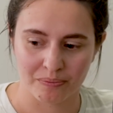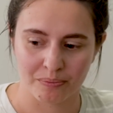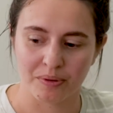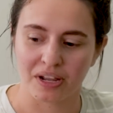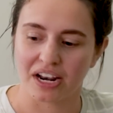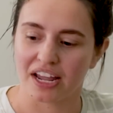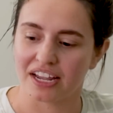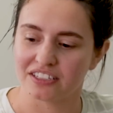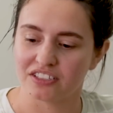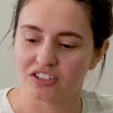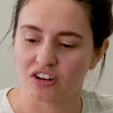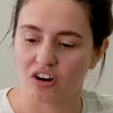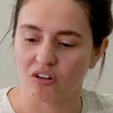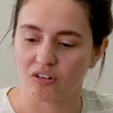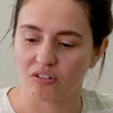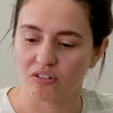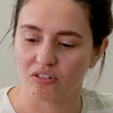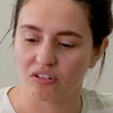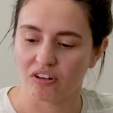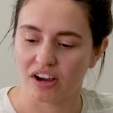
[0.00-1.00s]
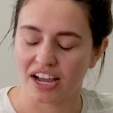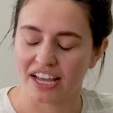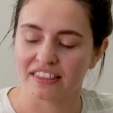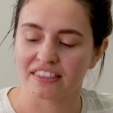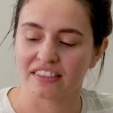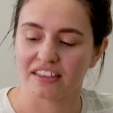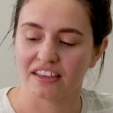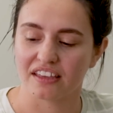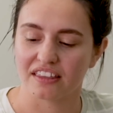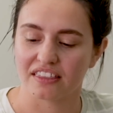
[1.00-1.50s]
But I
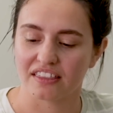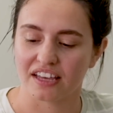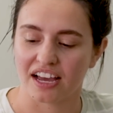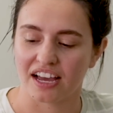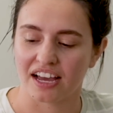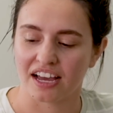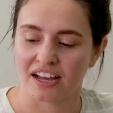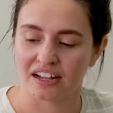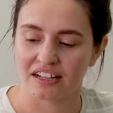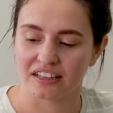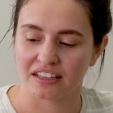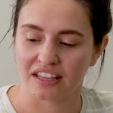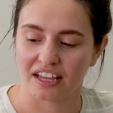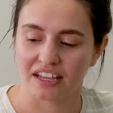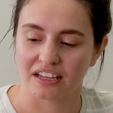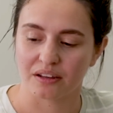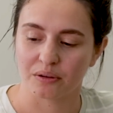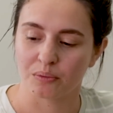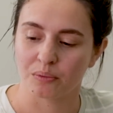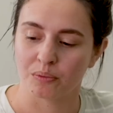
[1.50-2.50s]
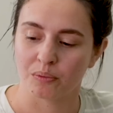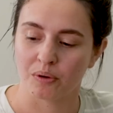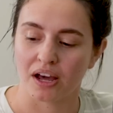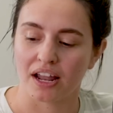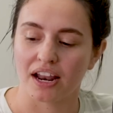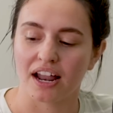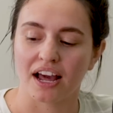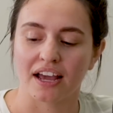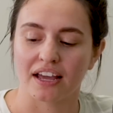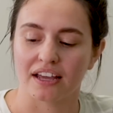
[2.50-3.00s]
think that like
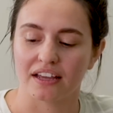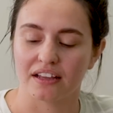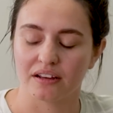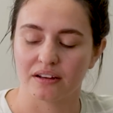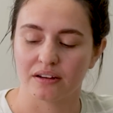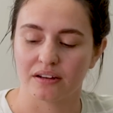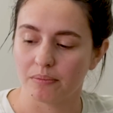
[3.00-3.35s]
what I